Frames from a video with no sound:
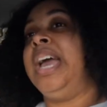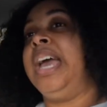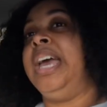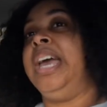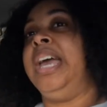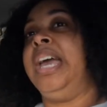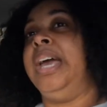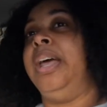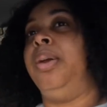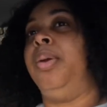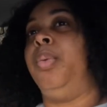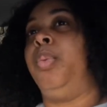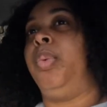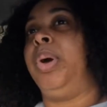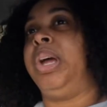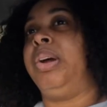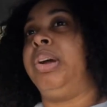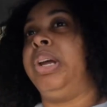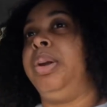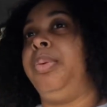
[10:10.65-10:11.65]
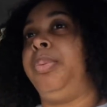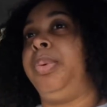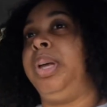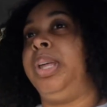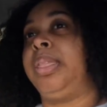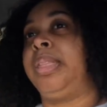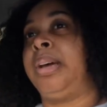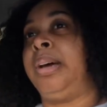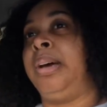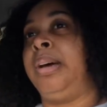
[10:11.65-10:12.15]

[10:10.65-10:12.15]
and wear it with